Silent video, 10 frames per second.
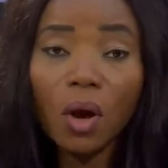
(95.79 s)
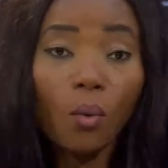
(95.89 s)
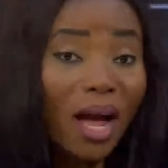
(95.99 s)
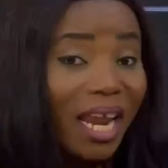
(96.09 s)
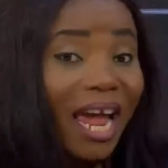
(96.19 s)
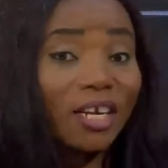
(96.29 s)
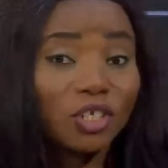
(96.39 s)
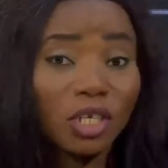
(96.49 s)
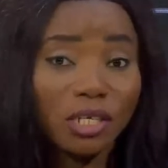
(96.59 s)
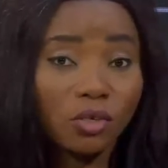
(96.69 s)
While I
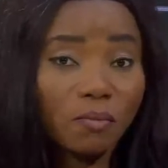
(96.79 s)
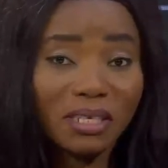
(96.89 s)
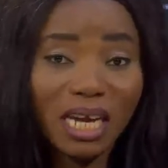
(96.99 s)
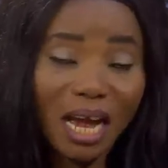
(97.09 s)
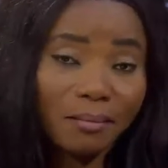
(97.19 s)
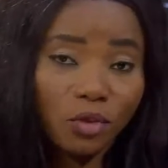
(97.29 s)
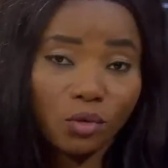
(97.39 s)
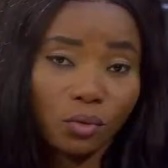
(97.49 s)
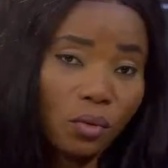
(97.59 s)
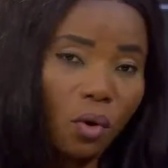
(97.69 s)
actually took my time
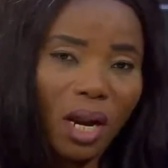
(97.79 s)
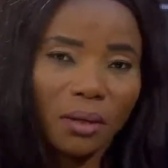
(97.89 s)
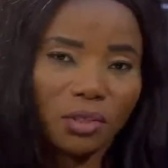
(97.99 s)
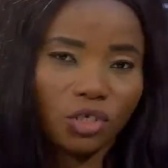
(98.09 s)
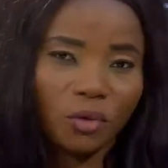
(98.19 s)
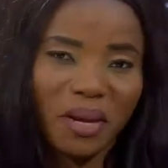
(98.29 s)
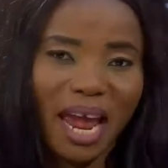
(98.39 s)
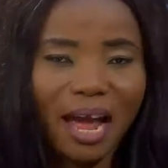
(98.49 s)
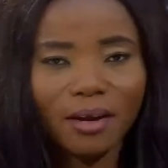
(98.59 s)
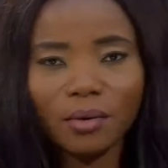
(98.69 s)
to call out the social media
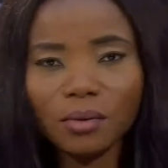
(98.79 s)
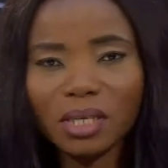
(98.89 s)
handles,